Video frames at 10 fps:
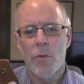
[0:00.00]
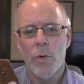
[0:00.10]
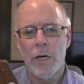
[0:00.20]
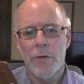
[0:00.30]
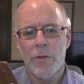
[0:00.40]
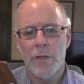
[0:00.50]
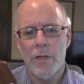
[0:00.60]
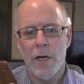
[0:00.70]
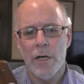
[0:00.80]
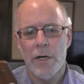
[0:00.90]
Well,
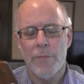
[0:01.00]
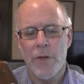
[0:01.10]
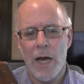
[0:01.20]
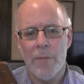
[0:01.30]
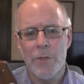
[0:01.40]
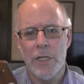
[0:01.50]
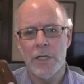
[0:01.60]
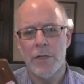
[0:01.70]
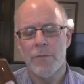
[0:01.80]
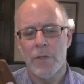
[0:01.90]
I'm going
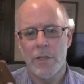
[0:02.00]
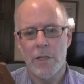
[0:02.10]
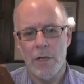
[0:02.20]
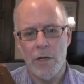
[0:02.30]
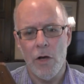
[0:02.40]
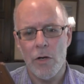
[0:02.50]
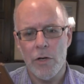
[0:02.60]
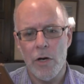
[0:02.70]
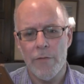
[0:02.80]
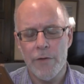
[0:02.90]
to log
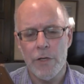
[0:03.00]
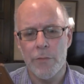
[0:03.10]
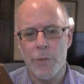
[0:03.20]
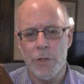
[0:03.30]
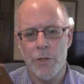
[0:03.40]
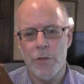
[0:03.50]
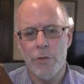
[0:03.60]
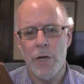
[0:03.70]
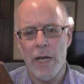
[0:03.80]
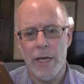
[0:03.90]
off here with
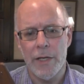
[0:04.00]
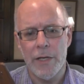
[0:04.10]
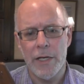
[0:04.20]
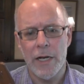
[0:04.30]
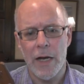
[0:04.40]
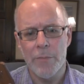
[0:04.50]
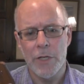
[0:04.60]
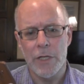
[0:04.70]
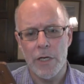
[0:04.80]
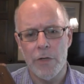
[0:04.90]
you, and then I'm going
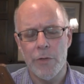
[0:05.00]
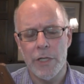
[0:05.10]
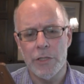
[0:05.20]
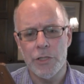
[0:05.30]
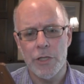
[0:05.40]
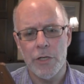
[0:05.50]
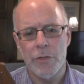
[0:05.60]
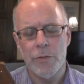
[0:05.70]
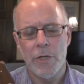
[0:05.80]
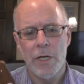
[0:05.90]
to go and
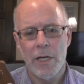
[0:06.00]
show